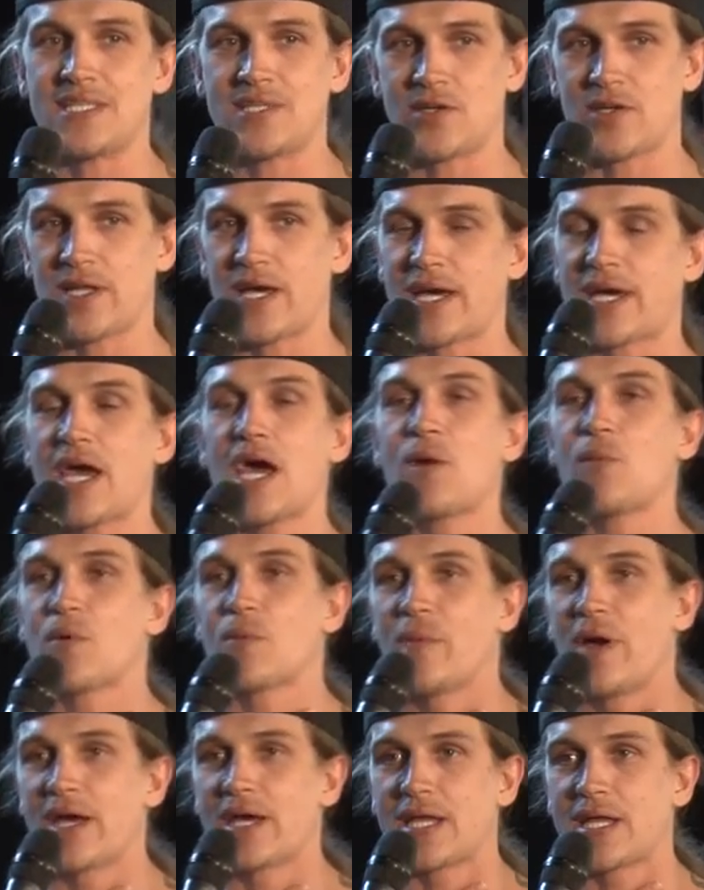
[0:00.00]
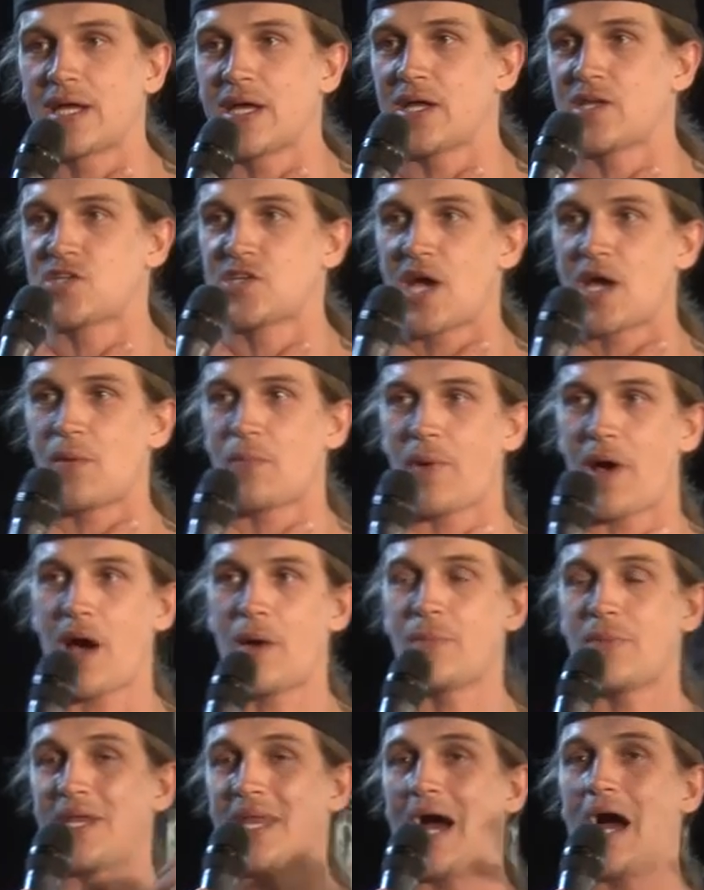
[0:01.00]
They're like, "Hey, we're making a Jay and
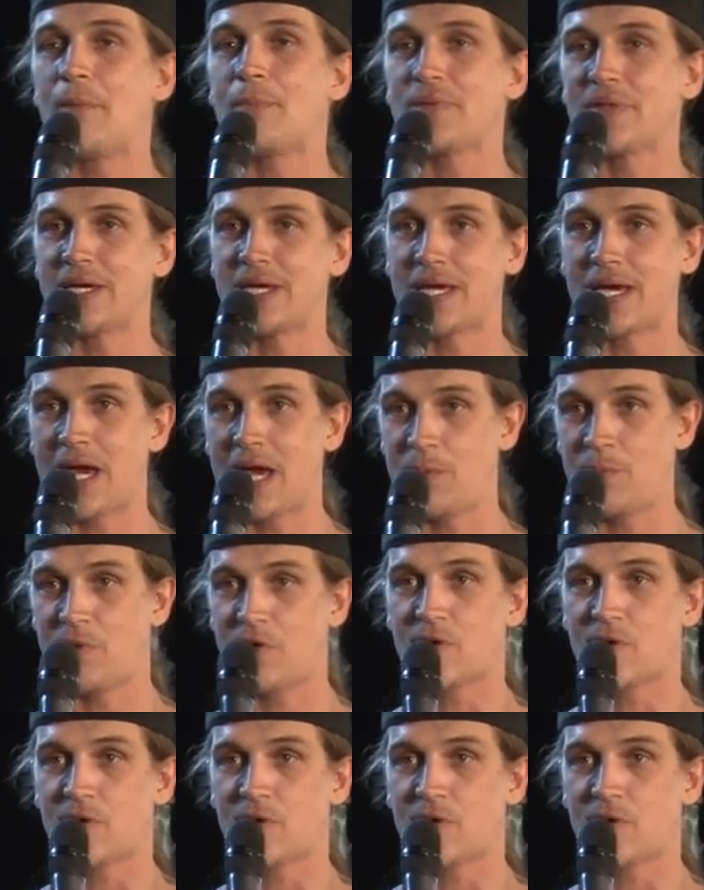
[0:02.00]
Bob Monopoly game.